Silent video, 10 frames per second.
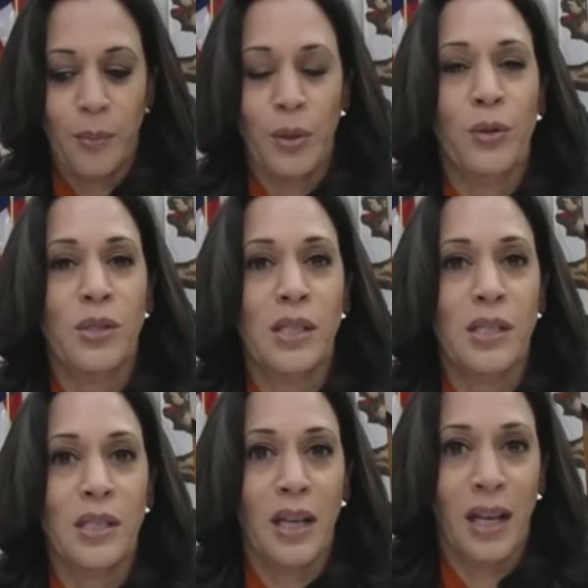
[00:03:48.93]

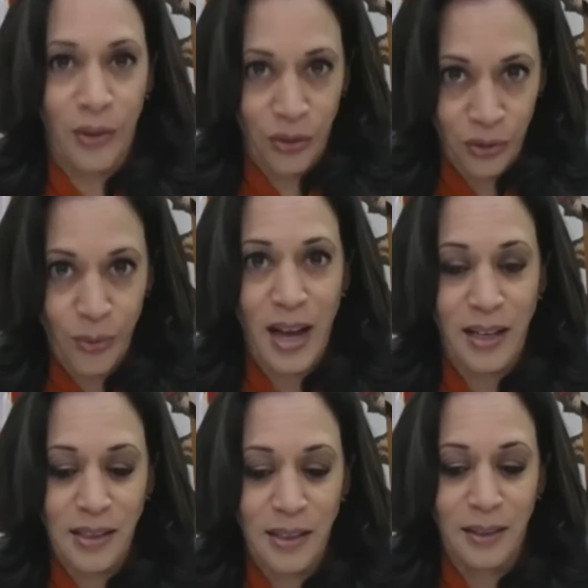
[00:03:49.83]
poses a
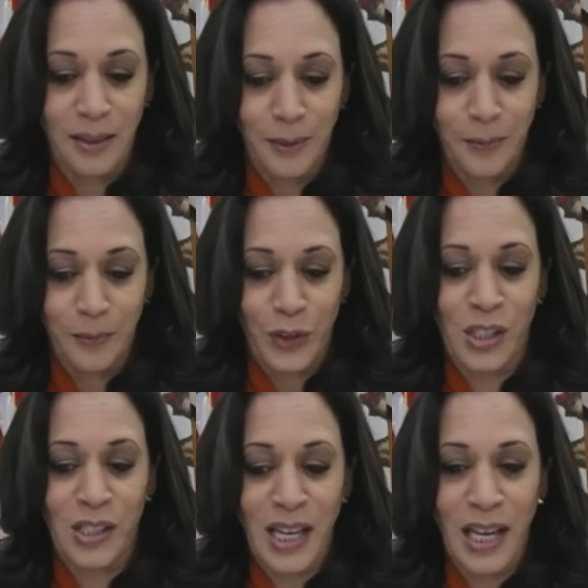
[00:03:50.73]
threat to
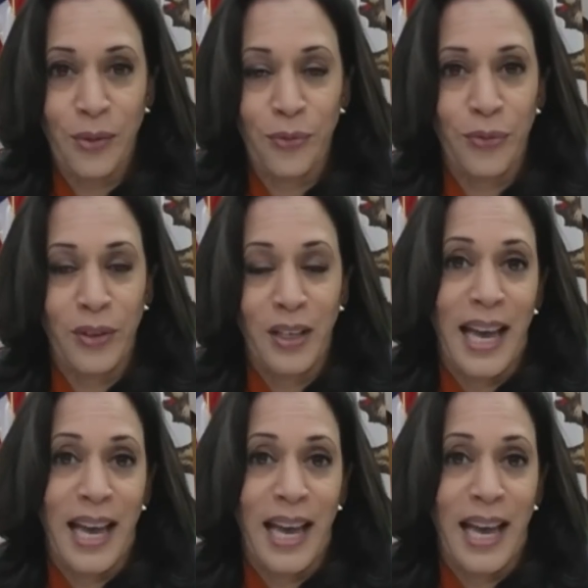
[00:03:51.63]
safe